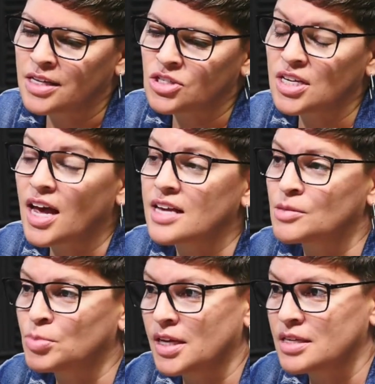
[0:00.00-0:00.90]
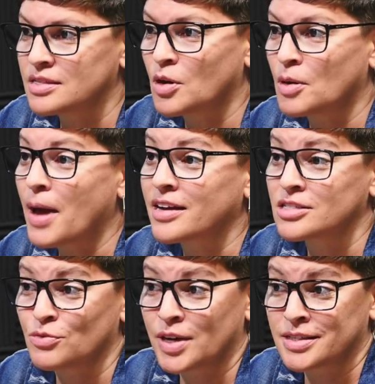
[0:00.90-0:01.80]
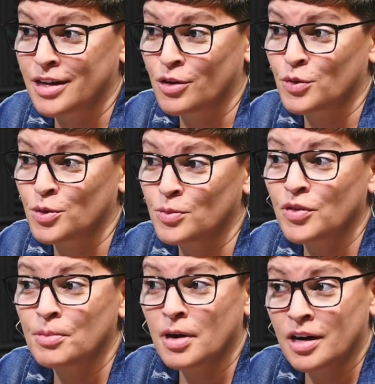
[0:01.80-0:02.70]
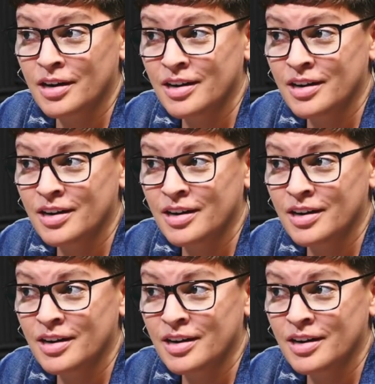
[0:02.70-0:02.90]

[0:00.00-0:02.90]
and she has a place, so I'm actually renting a room from her.